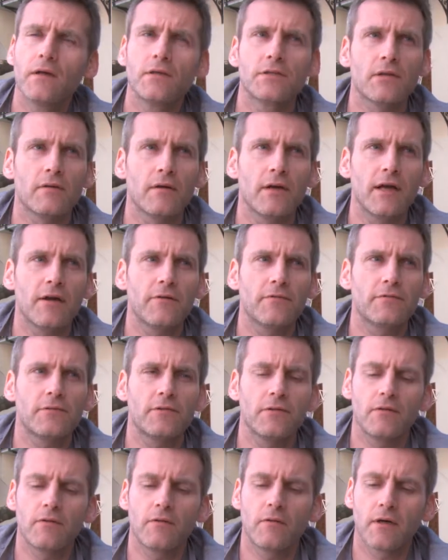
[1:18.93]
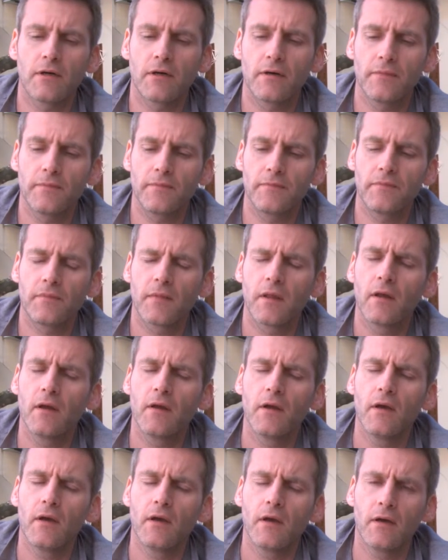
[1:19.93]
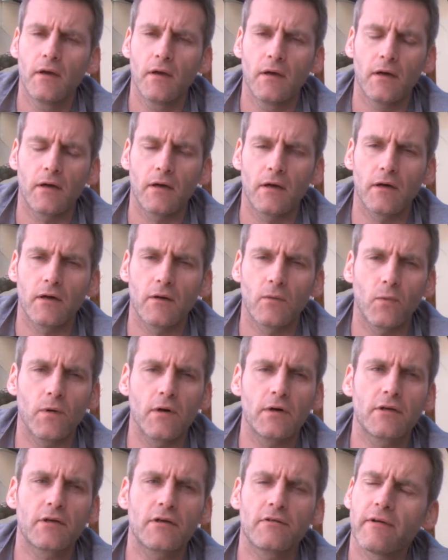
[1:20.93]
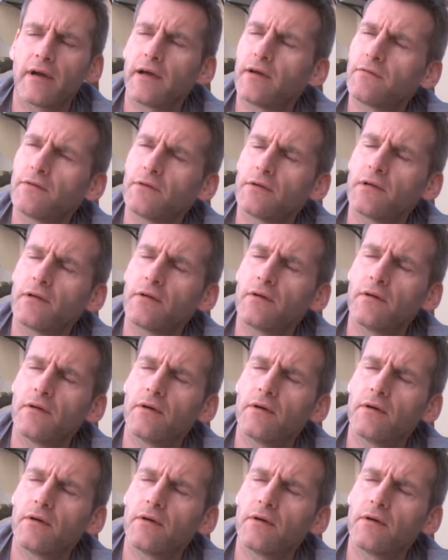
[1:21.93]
So I have to work around